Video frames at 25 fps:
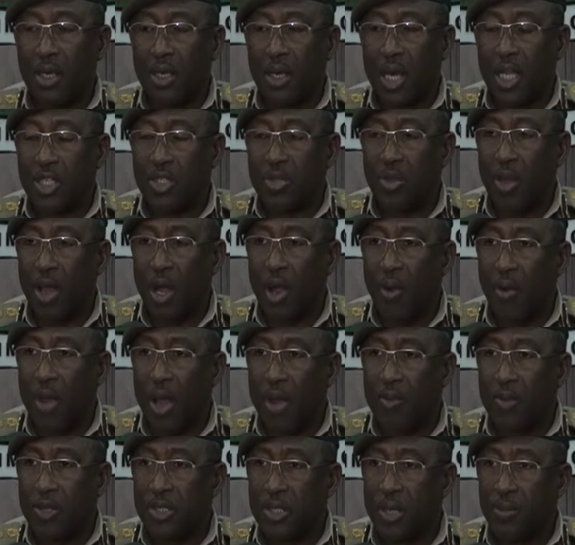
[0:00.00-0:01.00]
As you are aware,
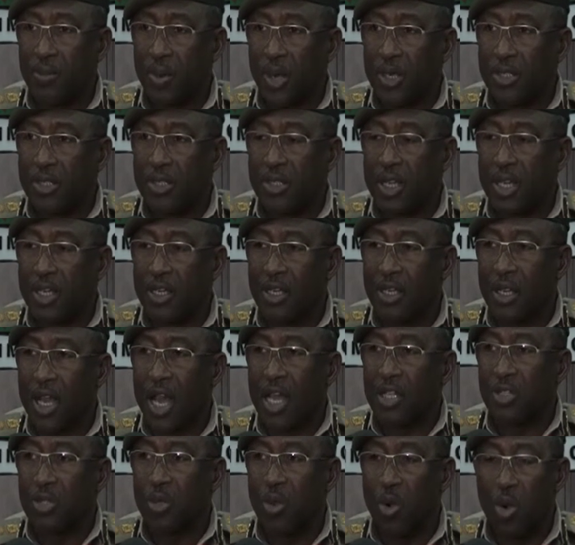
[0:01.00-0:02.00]
Mr. President
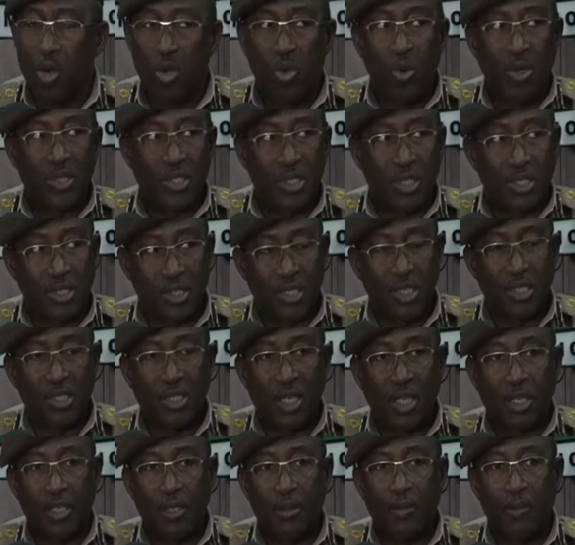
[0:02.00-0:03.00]
has always
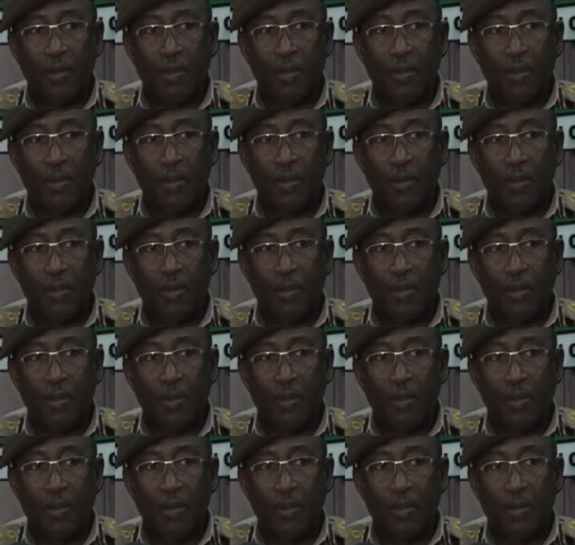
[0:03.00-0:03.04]
insisted